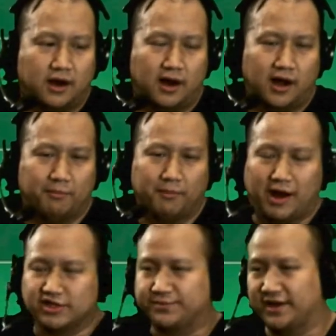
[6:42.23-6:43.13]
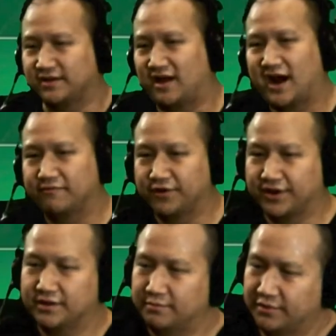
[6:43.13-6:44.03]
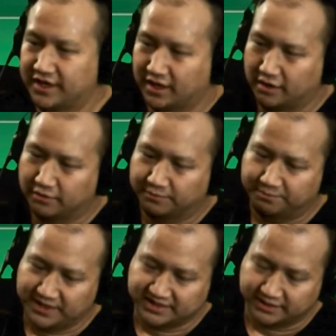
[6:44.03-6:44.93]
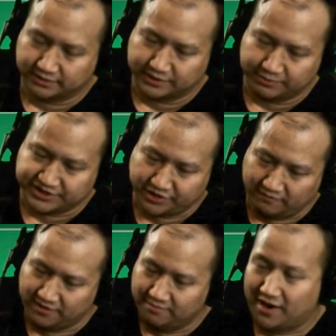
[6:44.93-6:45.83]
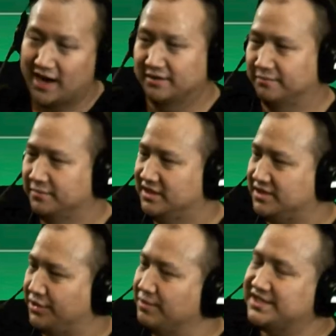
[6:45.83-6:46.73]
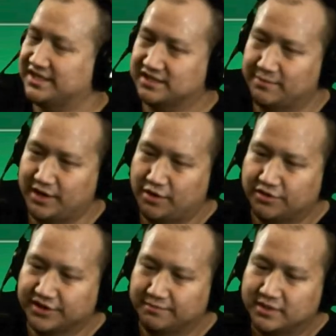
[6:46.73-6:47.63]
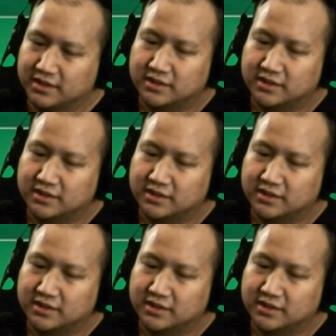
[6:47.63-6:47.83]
I was playing live with Maria Ho. Basically, we start from the bottom, 3-6 limit hold'em.